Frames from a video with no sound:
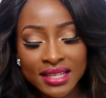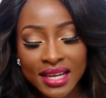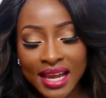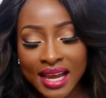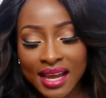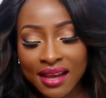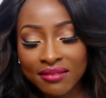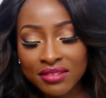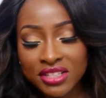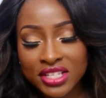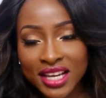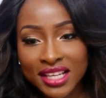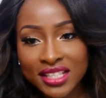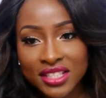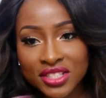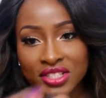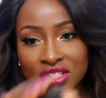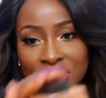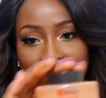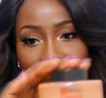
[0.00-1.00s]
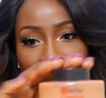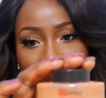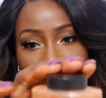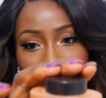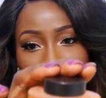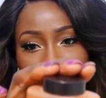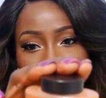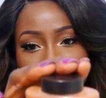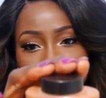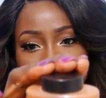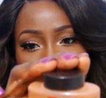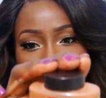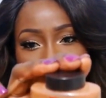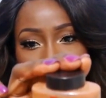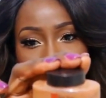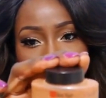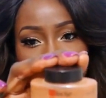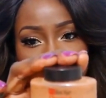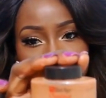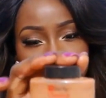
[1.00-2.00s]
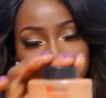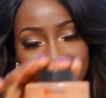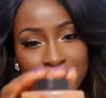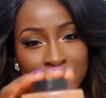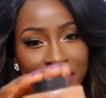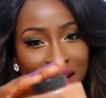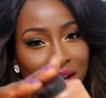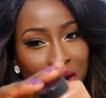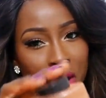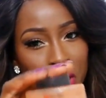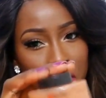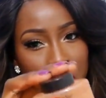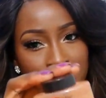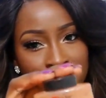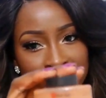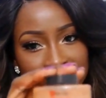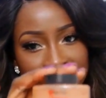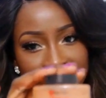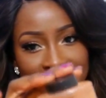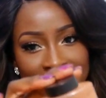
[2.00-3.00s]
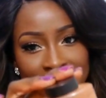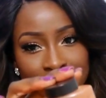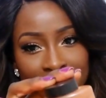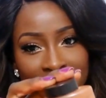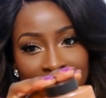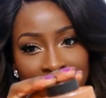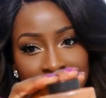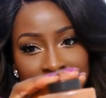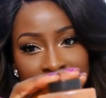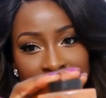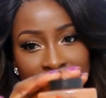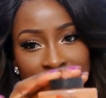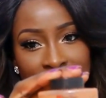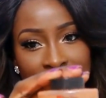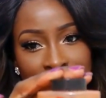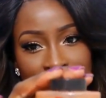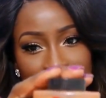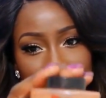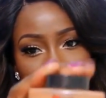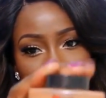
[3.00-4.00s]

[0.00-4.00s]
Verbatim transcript: I have Chestnut, which is like my all over face powder.